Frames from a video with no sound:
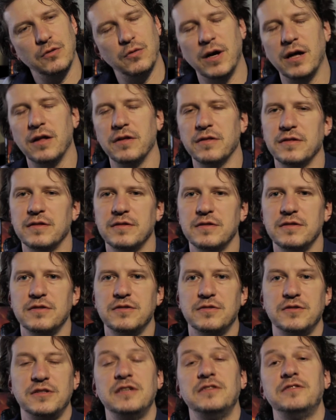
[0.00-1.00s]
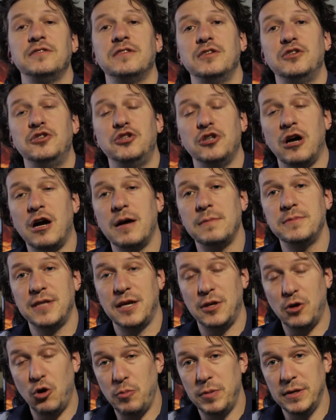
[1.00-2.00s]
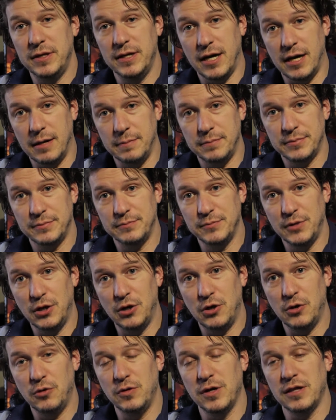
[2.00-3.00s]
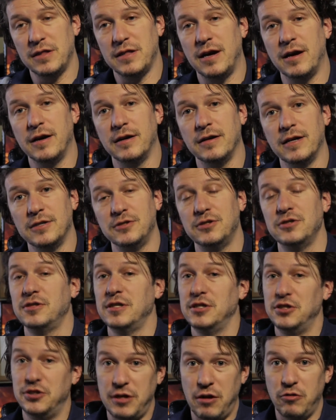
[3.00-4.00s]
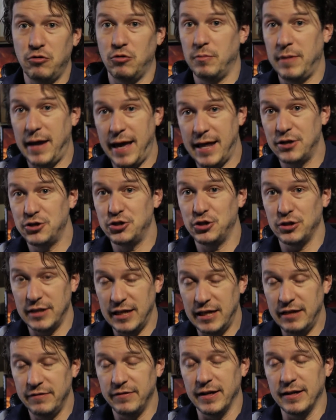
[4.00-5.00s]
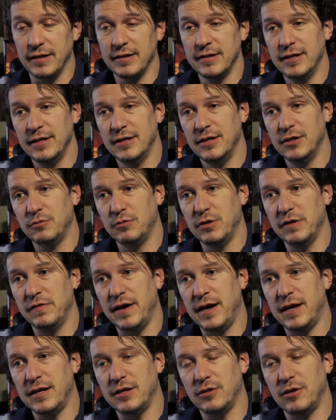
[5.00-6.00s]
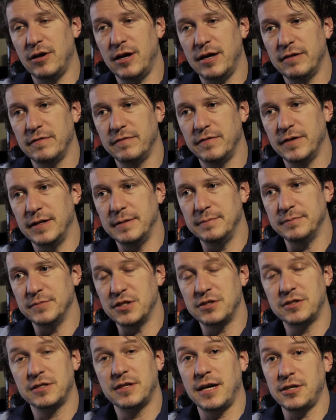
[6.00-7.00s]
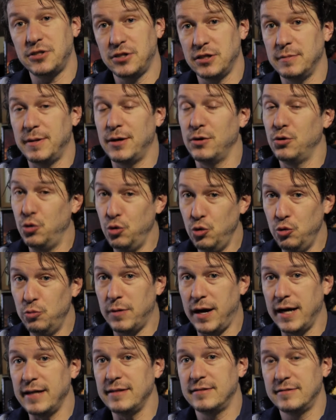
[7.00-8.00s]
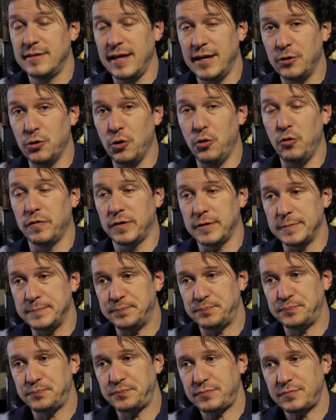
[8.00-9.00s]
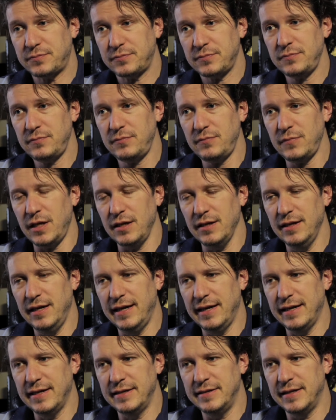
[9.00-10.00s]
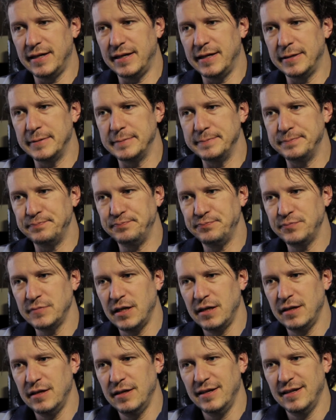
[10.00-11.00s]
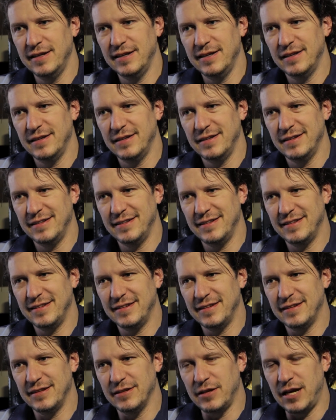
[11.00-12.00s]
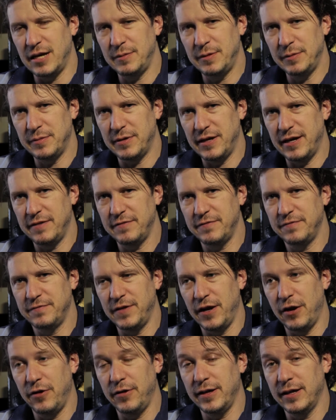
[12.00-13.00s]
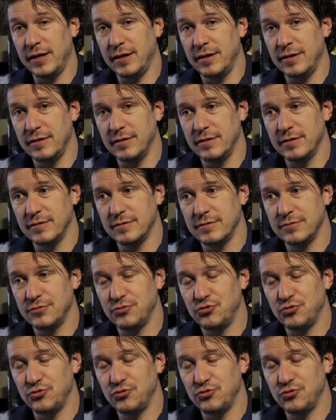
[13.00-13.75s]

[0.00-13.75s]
well, since the jobs had opened up, with our assistant general manager leaving, we've had a lot of discussion about who might take over. And a lot of people have varying